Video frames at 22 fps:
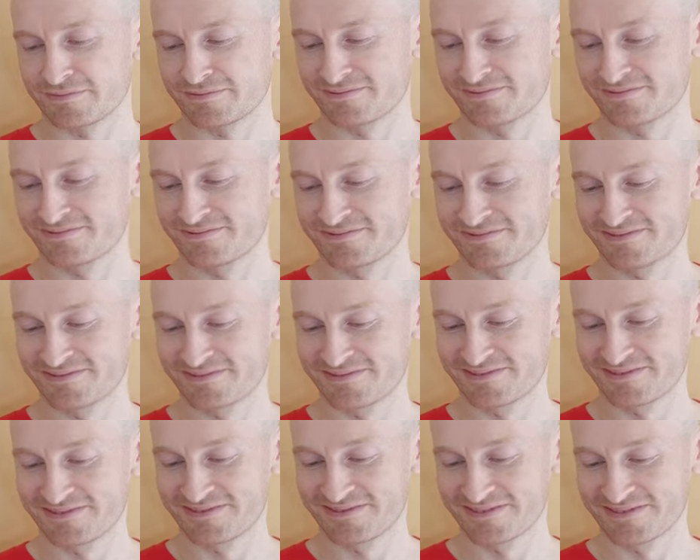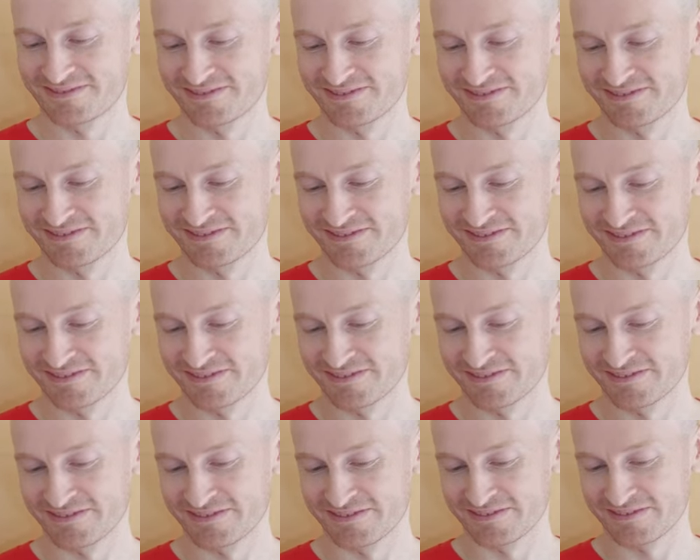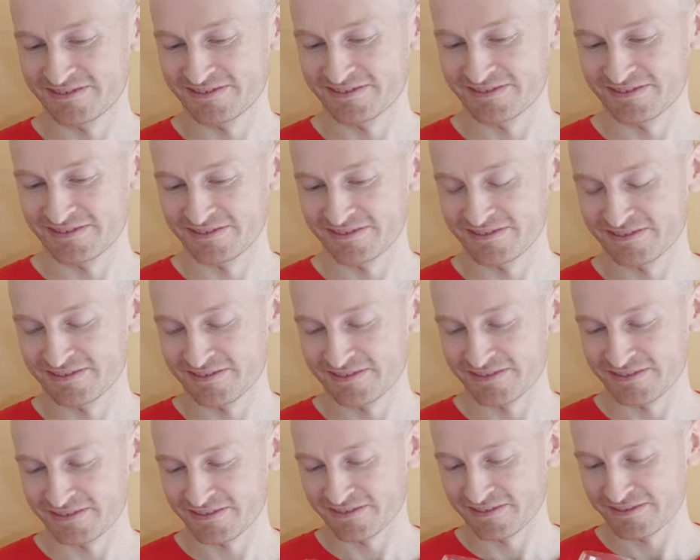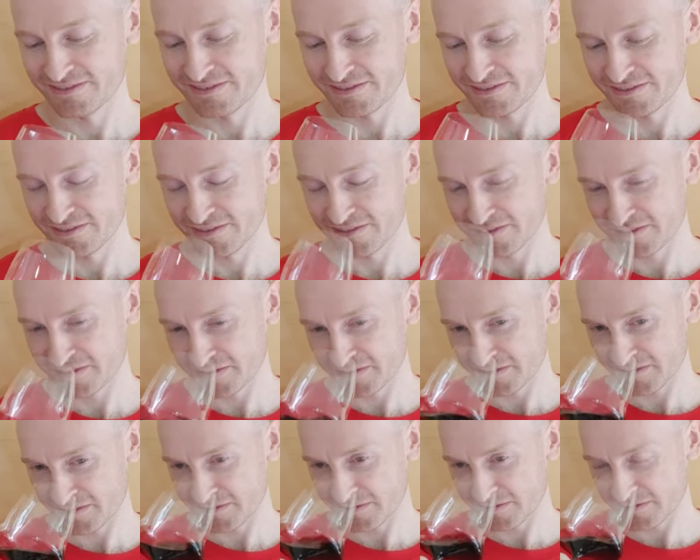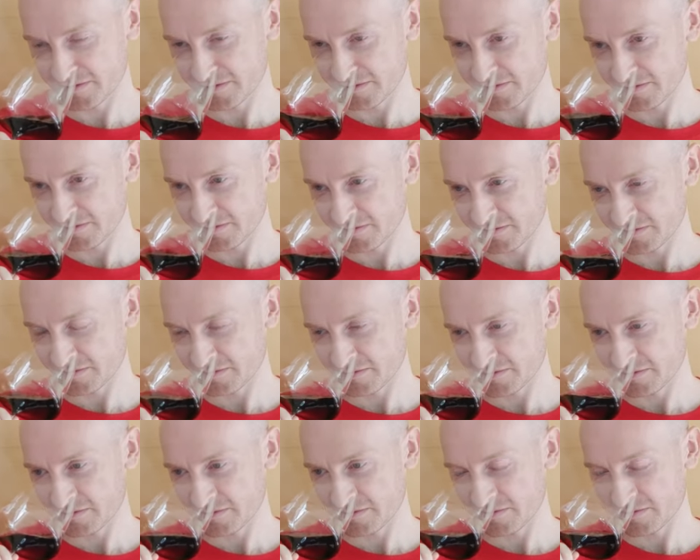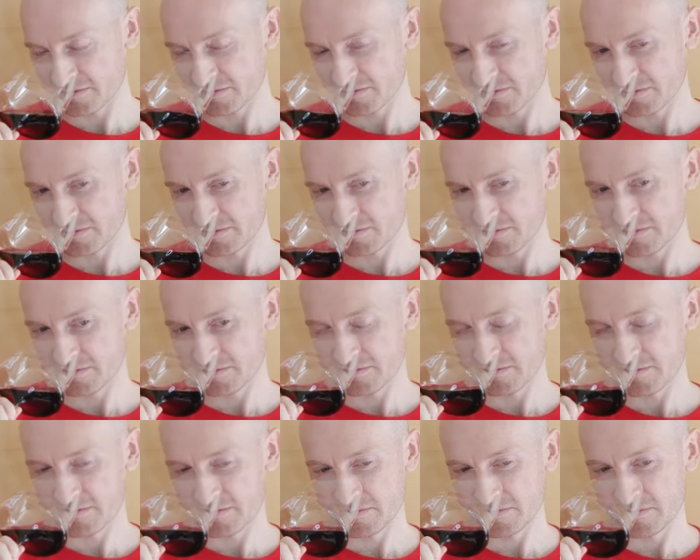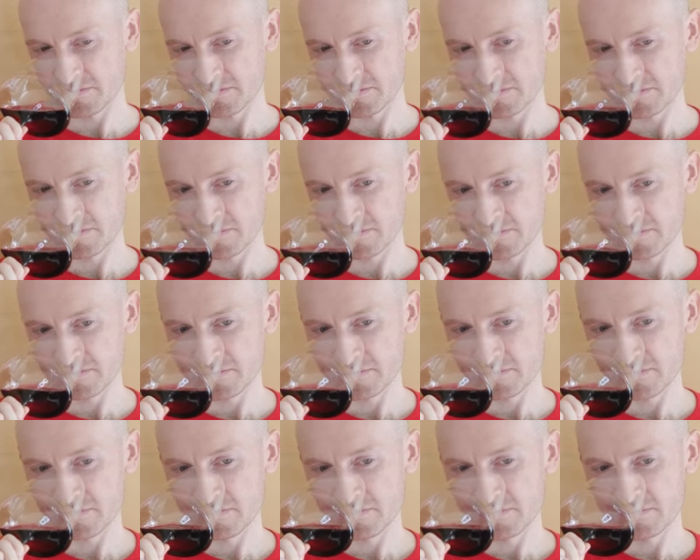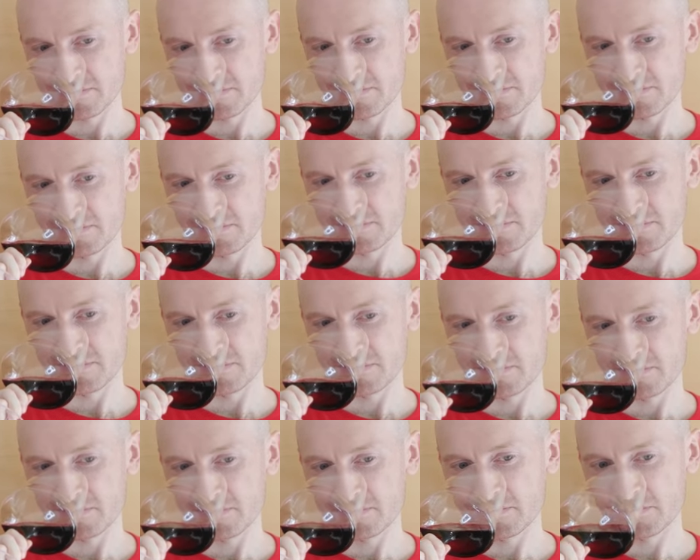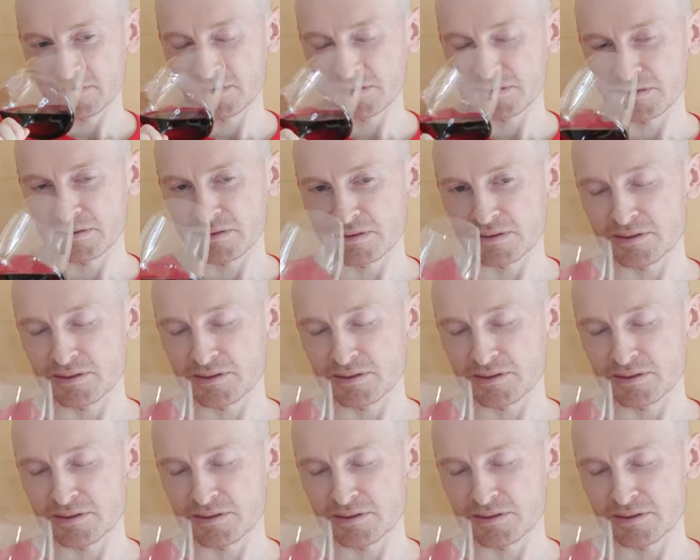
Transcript: Nothing is said.